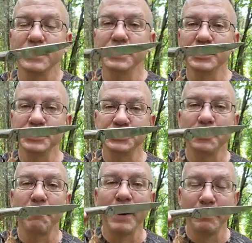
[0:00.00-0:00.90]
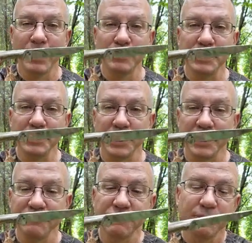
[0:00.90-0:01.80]
is my boning
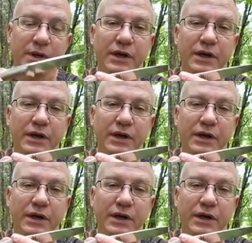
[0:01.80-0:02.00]
knife.